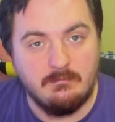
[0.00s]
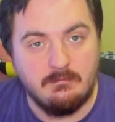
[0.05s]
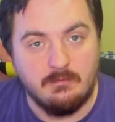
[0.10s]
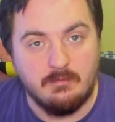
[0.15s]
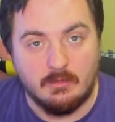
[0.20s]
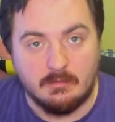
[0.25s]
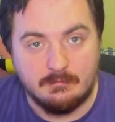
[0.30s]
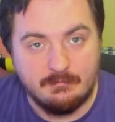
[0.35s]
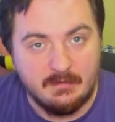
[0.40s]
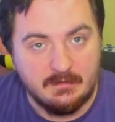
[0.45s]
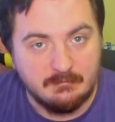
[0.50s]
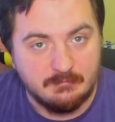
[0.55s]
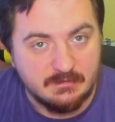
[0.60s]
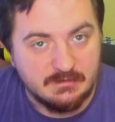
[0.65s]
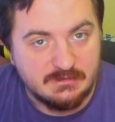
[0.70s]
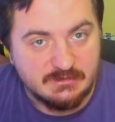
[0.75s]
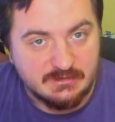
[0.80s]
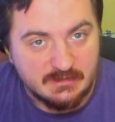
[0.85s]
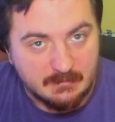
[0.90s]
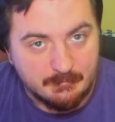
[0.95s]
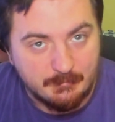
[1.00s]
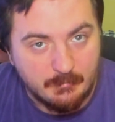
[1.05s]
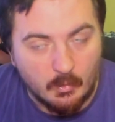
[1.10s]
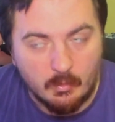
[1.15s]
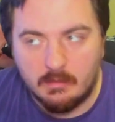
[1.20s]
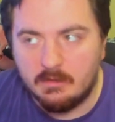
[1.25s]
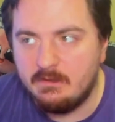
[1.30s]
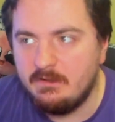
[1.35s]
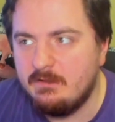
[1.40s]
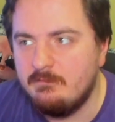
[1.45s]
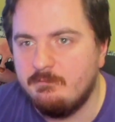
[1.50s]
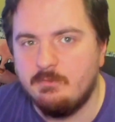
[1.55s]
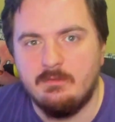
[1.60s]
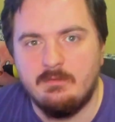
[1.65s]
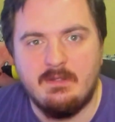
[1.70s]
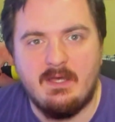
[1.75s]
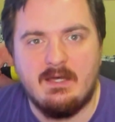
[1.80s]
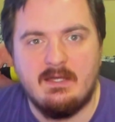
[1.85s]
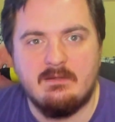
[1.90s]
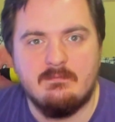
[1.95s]
your favorite ship, or if you're
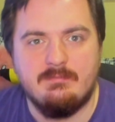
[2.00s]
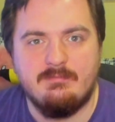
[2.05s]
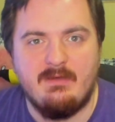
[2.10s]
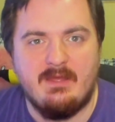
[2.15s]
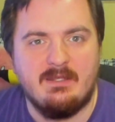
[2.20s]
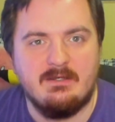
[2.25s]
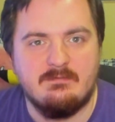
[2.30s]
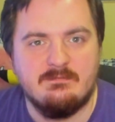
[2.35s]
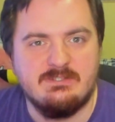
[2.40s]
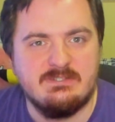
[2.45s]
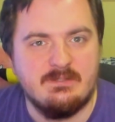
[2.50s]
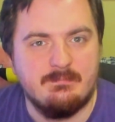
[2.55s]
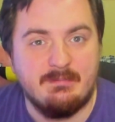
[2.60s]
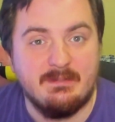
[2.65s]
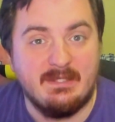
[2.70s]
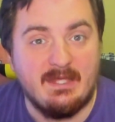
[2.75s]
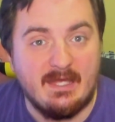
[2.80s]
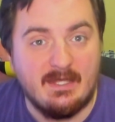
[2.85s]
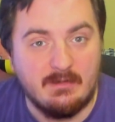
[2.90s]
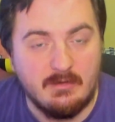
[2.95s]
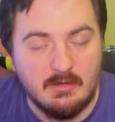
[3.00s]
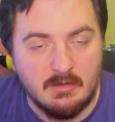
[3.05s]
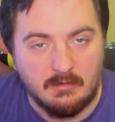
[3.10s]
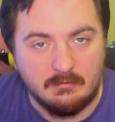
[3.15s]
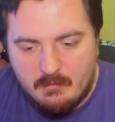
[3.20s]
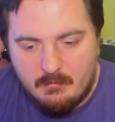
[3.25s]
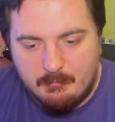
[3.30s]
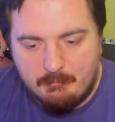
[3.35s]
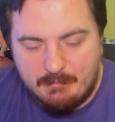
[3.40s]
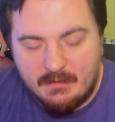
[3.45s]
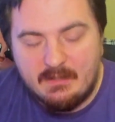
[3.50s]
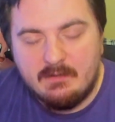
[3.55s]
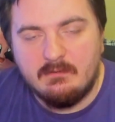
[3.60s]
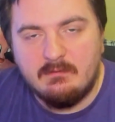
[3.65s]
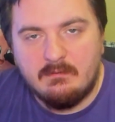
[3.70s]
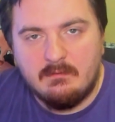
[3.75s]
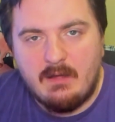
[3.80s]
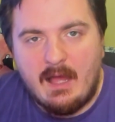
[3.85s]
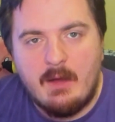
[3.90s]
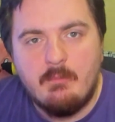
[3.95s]
not a fan of shipping at all. But
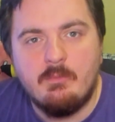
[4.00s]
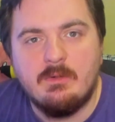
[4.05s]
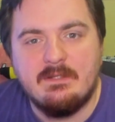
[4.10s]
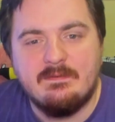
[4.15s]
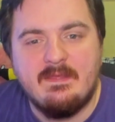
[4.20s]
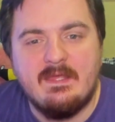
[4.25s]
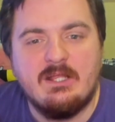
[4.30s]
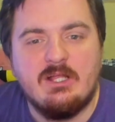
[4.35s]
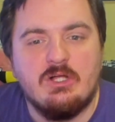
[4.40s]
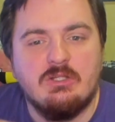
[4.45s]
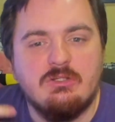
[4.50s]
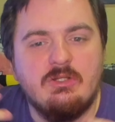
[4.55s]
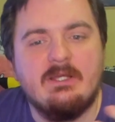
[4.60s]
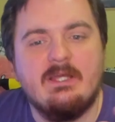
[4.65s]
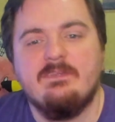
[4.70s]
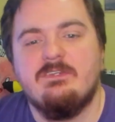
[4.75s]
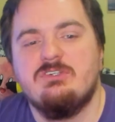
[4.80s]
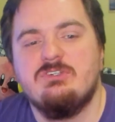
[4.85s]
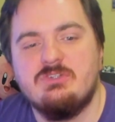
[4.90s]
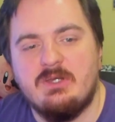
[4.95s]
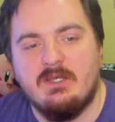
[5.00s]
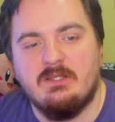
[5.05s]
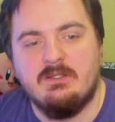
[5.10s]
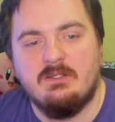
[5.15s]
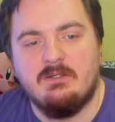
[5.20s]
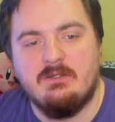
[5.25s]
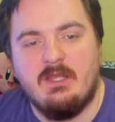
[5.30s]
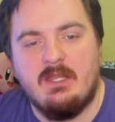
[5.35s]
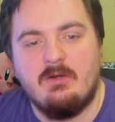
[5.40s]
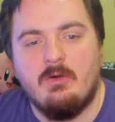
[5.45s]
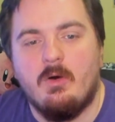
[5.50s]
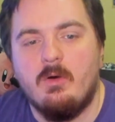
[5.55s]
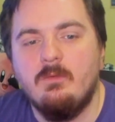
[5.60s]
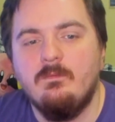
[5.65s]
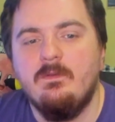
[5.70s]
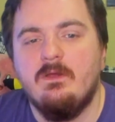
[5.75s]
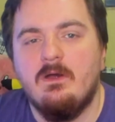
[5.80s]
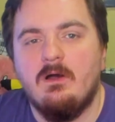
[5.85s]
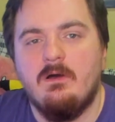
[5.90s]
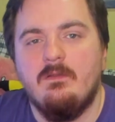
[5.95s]
I want to take a look at the trailer and all
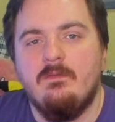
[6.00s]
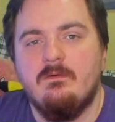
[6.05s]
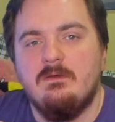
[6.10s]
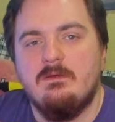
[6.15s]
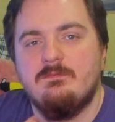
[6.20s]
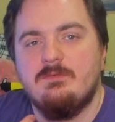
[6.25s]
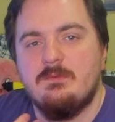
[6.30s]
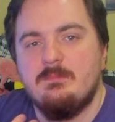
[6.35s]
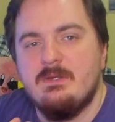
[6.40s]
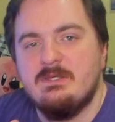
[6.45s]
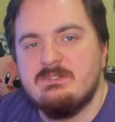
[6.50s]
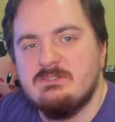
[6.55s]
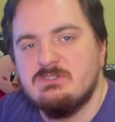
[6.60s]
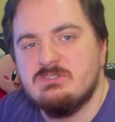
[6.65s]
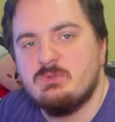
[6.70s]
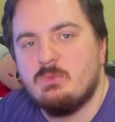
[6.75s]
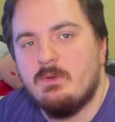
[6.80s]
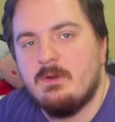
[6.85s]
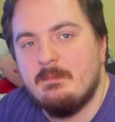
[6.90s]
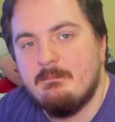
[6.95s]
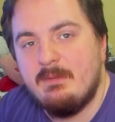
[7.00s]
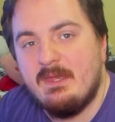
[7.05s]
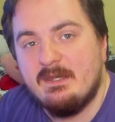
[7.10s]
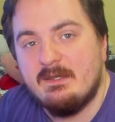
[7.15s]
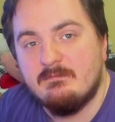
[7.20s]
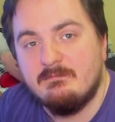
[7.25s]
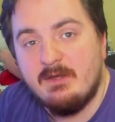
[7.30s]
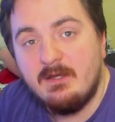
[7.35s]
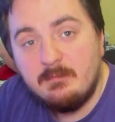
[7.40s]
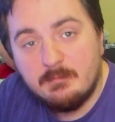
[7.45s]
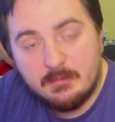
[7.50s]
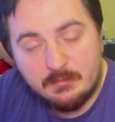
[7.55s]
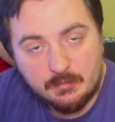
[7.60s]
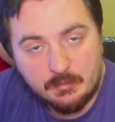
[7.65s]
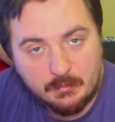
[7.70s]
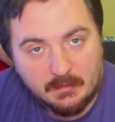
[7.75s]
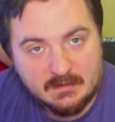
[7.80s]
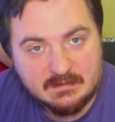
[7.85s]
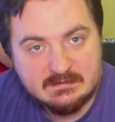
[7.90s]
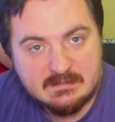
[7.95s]
the other information Square made available
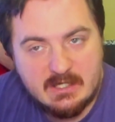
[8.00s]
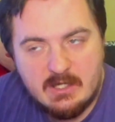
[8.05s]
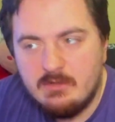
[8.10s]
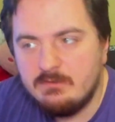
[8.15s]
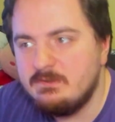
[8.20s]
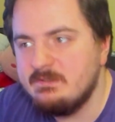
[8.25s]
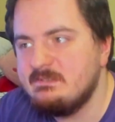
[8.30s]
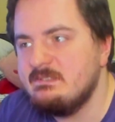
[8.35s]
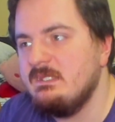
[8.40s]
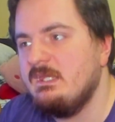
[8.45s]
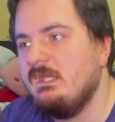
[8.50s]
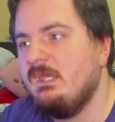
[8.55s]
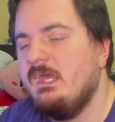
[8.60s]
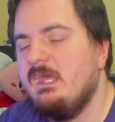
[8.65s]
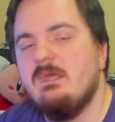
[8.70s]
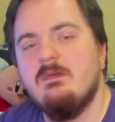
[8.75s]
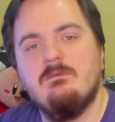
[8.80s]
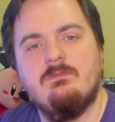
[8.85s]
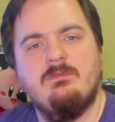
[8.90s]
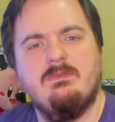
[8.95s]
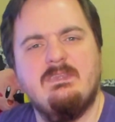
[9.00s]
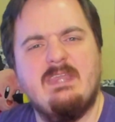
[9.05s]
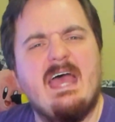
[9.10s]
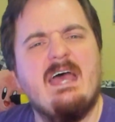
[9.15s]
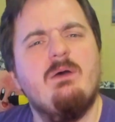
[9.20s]
to us to see if that